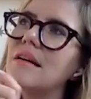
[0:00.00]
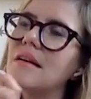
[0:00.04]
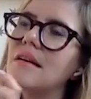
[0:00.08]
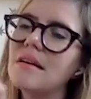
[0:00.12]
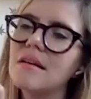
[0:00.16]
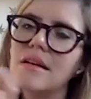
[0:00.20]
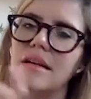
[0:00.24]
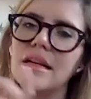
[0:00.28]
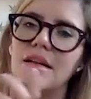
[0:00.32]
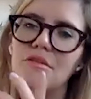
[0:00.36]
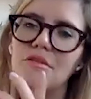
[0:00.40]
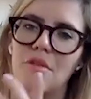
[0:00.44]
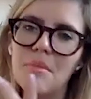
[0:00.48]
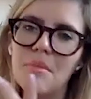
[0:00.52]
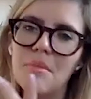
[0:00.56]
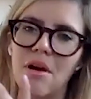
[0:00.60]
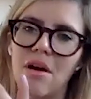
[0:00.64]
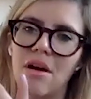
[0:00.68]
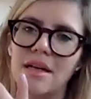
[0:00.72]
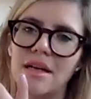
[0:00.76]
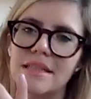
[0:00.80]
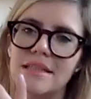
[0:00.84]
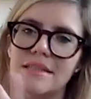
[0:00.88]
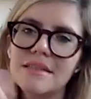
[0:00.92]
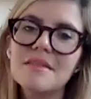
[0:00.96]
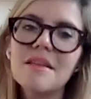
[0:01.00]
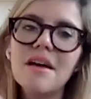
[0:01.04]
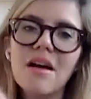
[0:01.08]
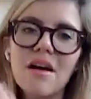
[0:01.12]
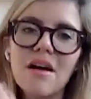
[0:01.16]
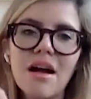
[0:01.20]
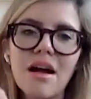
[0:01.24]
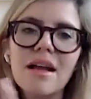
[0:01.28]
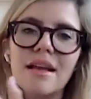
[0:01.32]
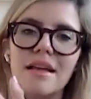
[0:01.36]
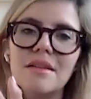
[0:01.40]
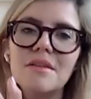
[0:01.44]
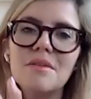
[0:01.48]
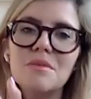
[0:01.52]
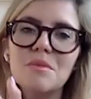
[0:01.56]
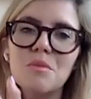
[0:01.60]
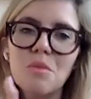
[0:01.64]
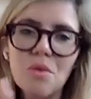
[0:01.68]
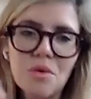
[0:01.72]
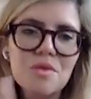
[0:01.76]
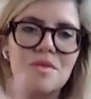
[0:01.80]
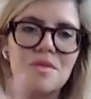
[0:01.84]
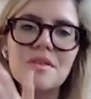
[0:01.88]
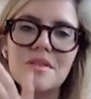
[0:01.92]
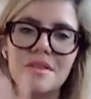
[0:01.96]
early reminder that I
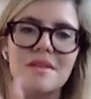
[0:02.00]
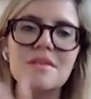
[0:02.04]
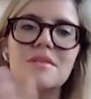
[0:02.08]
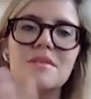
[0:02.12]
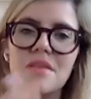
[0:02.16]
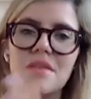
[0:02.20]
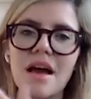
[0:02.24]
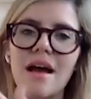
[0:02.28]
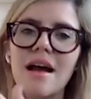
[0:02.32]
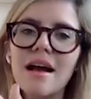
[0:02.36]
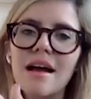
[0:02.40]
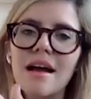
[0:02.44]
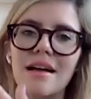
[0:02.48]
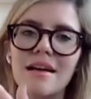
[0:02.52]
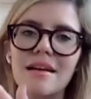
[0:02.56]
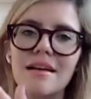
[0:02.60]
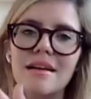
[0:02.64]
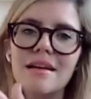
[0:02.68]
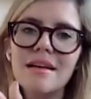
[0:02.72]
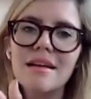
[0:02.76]
was still there.